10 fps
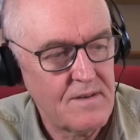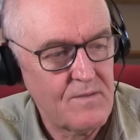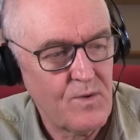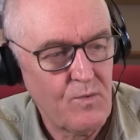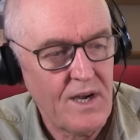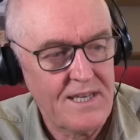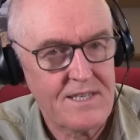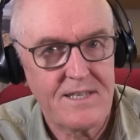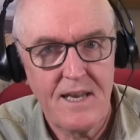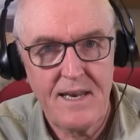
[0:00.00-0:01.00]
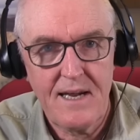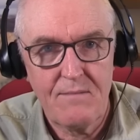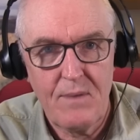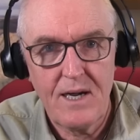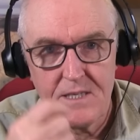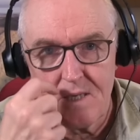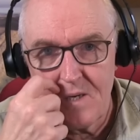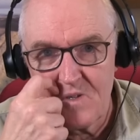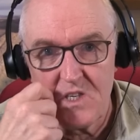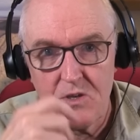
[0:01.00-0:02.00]
while it's still in our minds, you
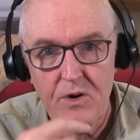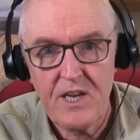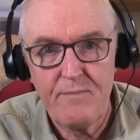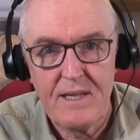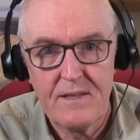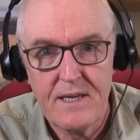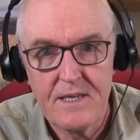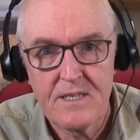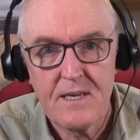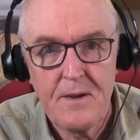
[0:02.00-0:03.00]
know, to document this.